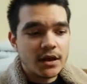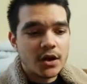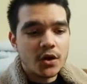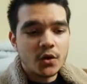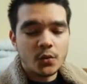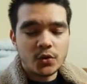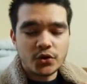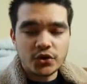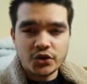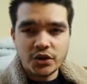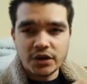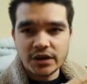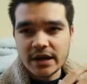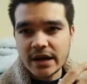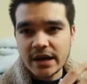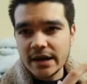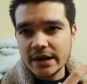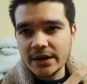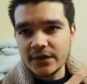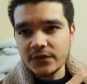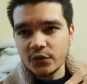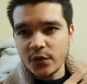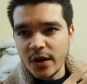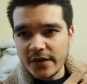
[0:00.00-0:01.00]
where you can kind
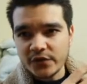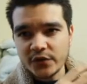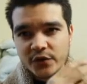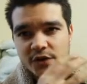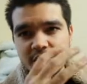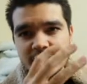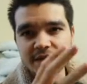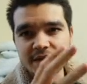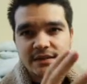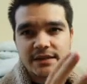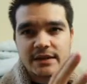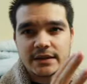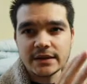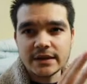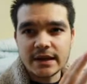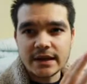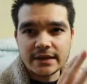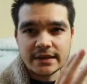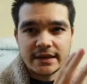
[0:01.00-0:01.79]
of reference and